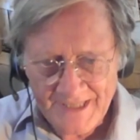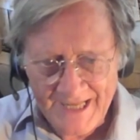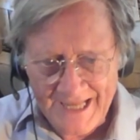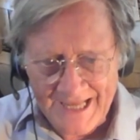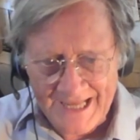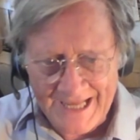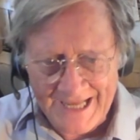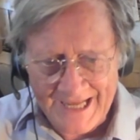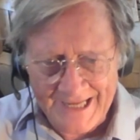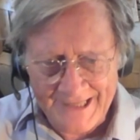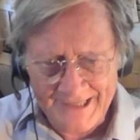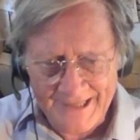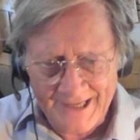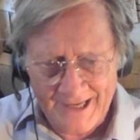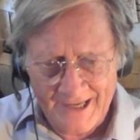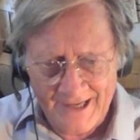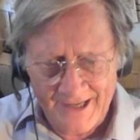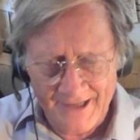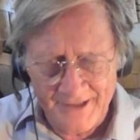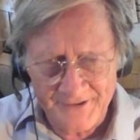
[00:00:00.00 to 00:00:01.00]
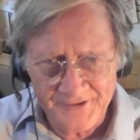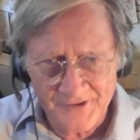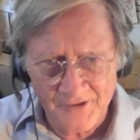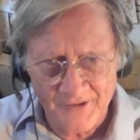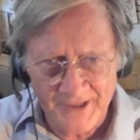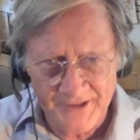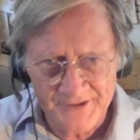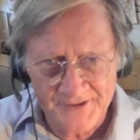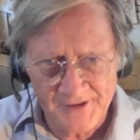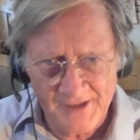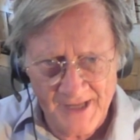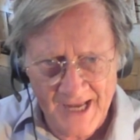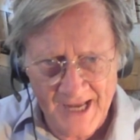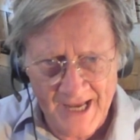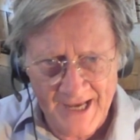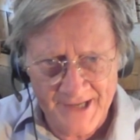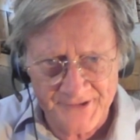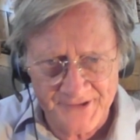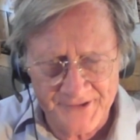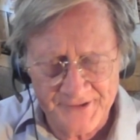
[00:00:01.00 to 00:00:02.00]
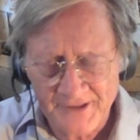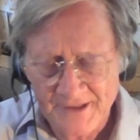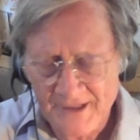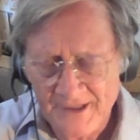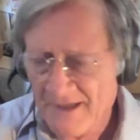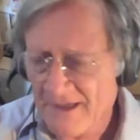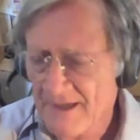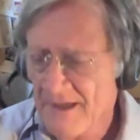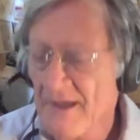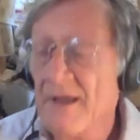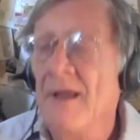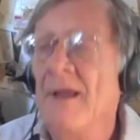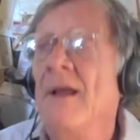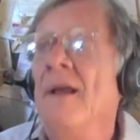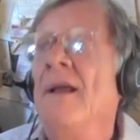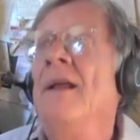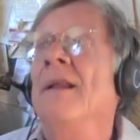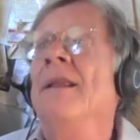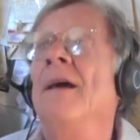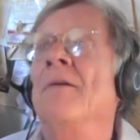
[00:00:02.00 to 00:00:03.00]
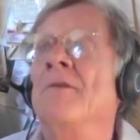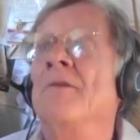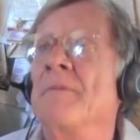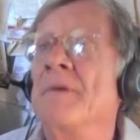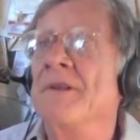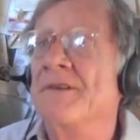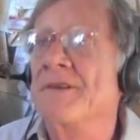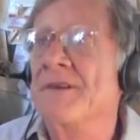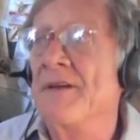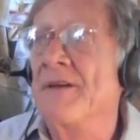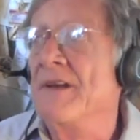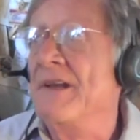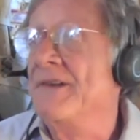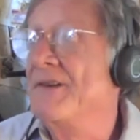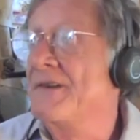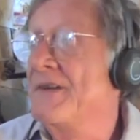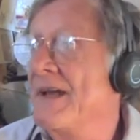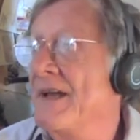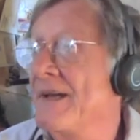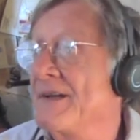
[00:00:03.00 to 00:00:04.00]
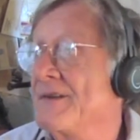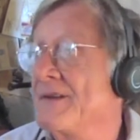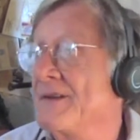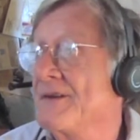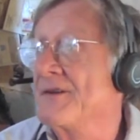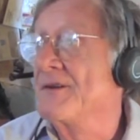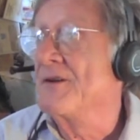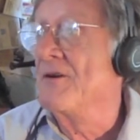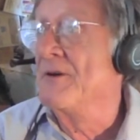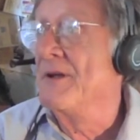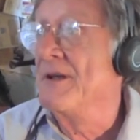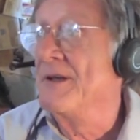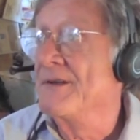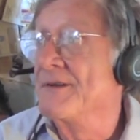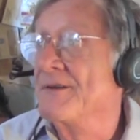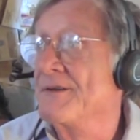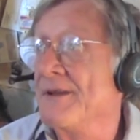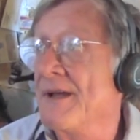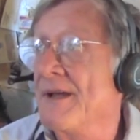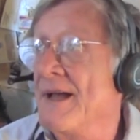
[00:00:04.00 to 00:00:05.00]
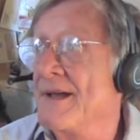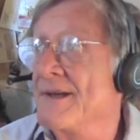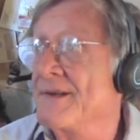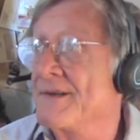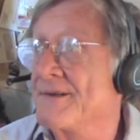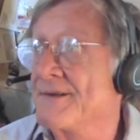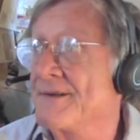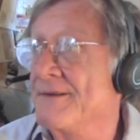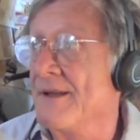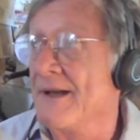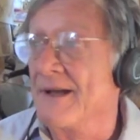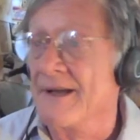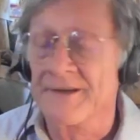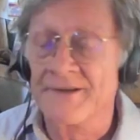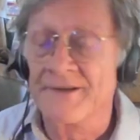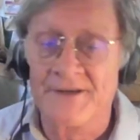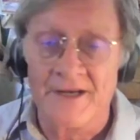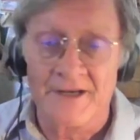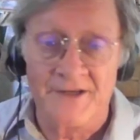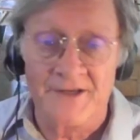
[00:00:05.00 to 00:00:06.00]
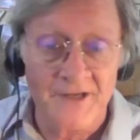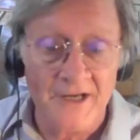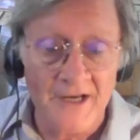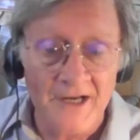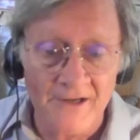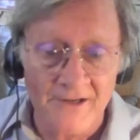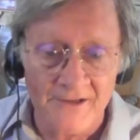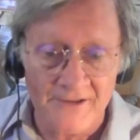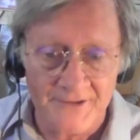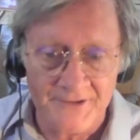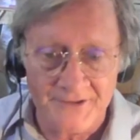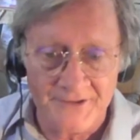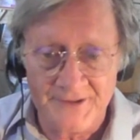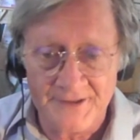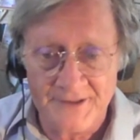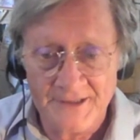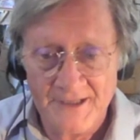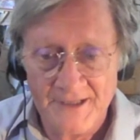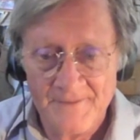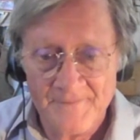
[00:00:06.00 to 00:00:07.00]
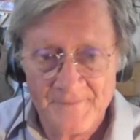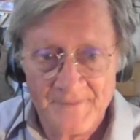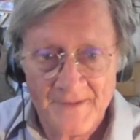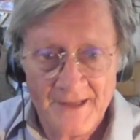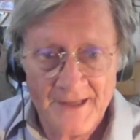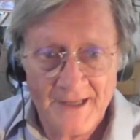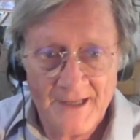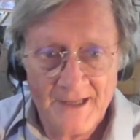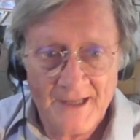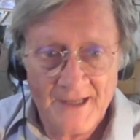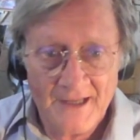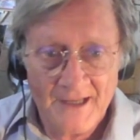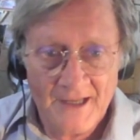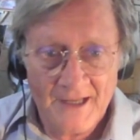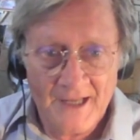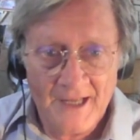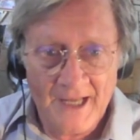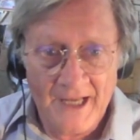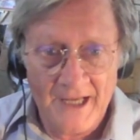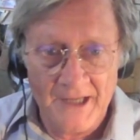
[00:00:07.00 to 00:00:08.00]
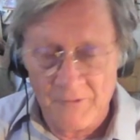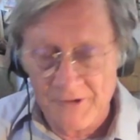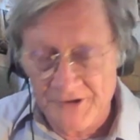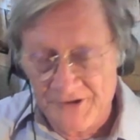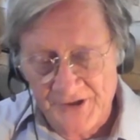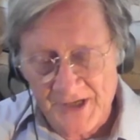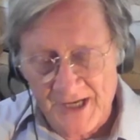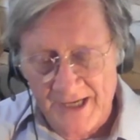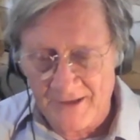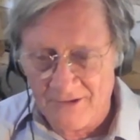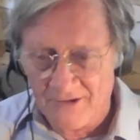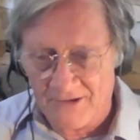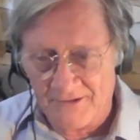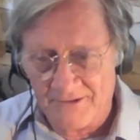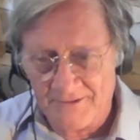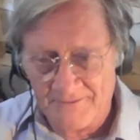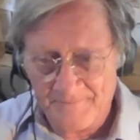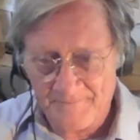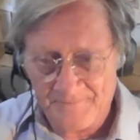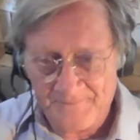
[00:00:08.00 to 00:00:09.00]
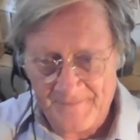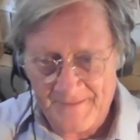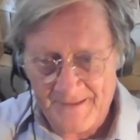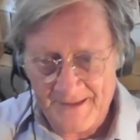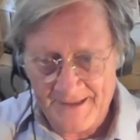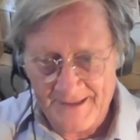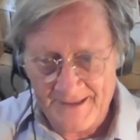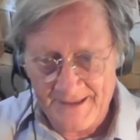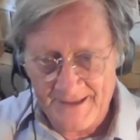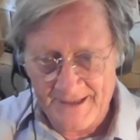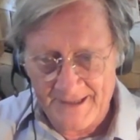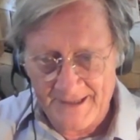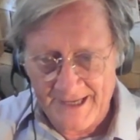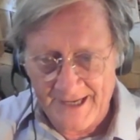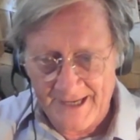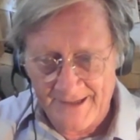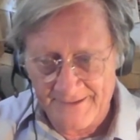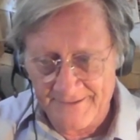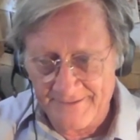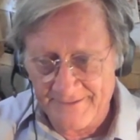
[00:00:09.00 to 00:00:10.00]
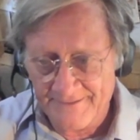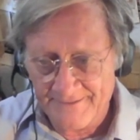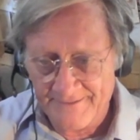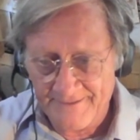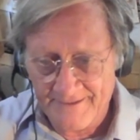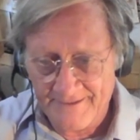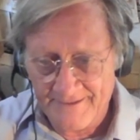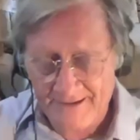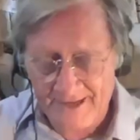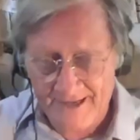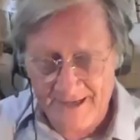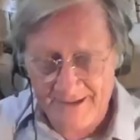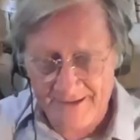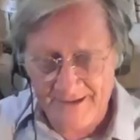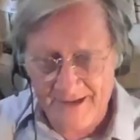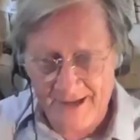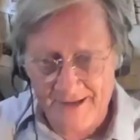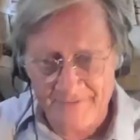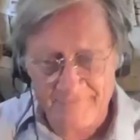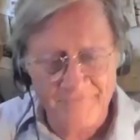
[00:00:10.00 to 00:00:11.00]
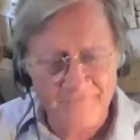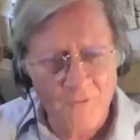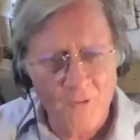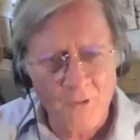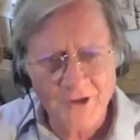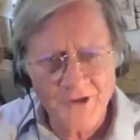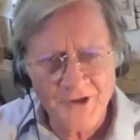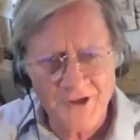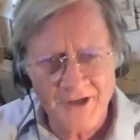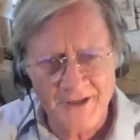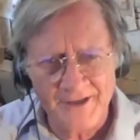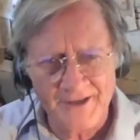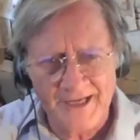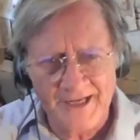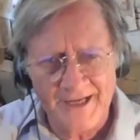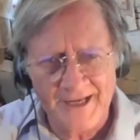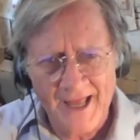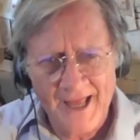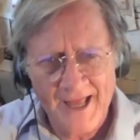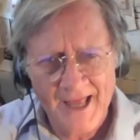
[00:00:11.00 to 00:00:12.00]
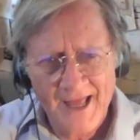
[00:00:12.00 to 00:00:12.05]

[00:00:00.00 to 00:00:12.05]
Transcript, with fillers: and uh, so his last that would have been seventy-six. So his last like six years, he was single again. And, and fortunately,